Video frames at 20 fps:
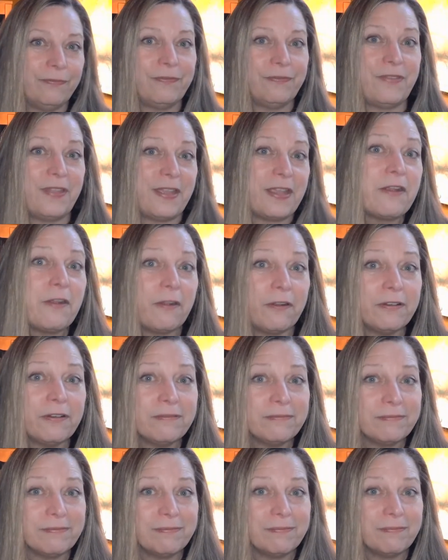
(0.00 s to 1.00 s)

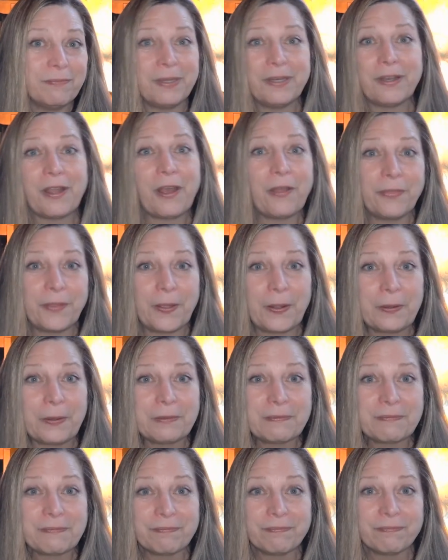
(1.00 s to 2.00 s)
there, but not
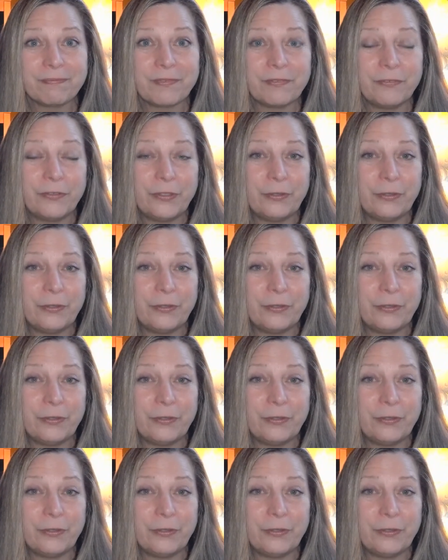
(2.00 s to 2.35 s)
there, if you